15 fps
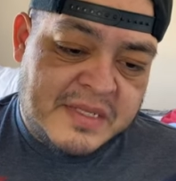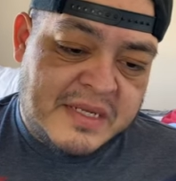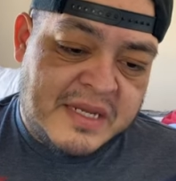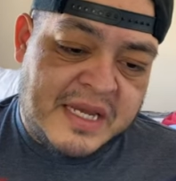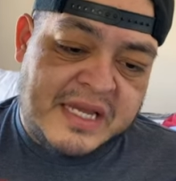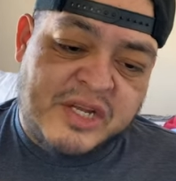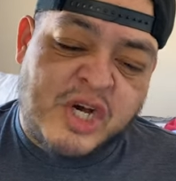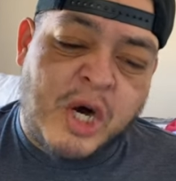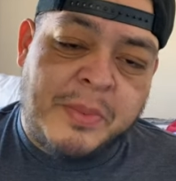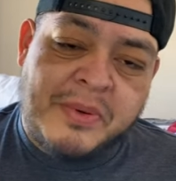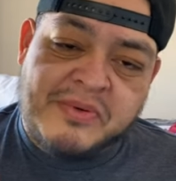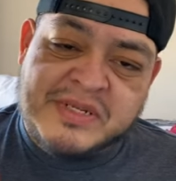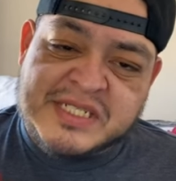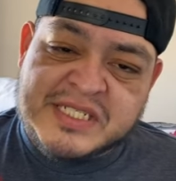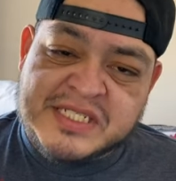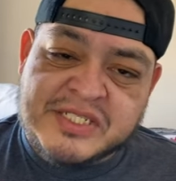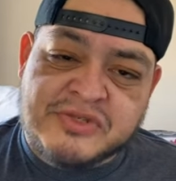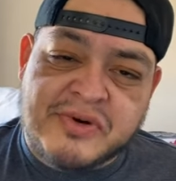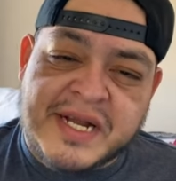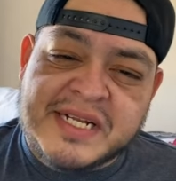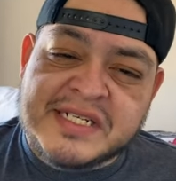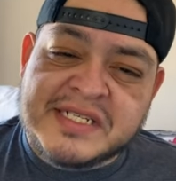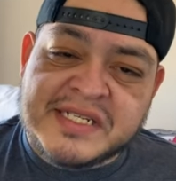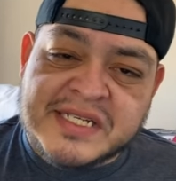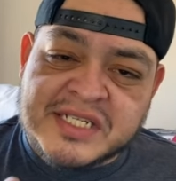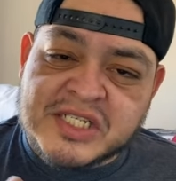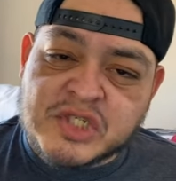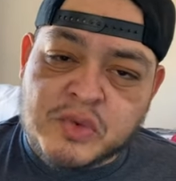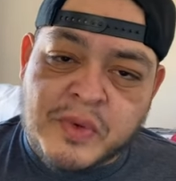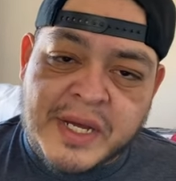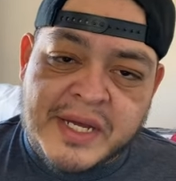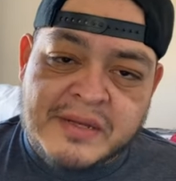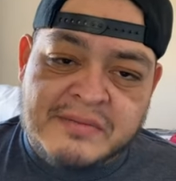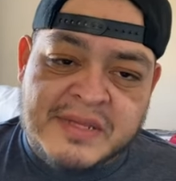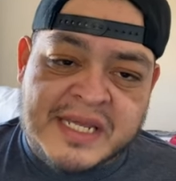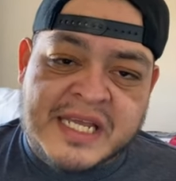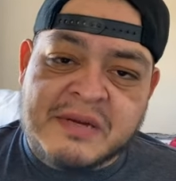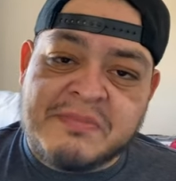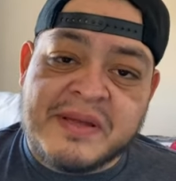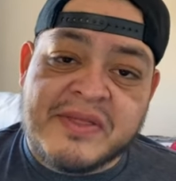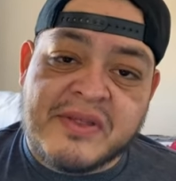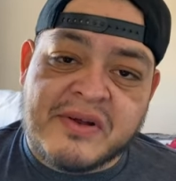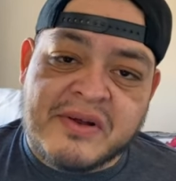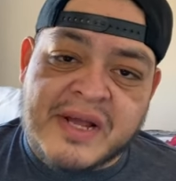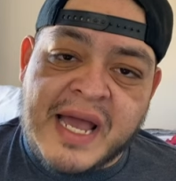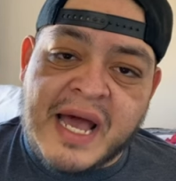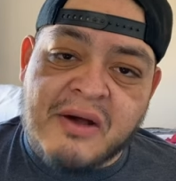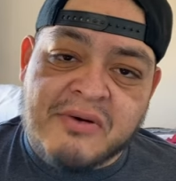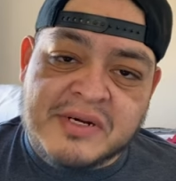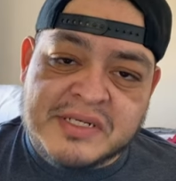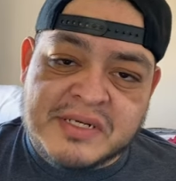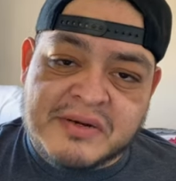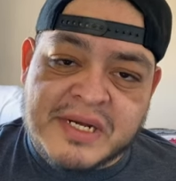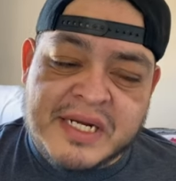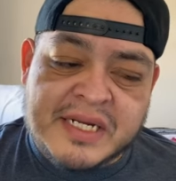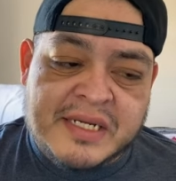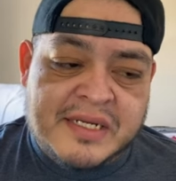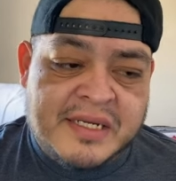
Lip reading: and Kobe was just drenched in sweat, like he'd been there hours already.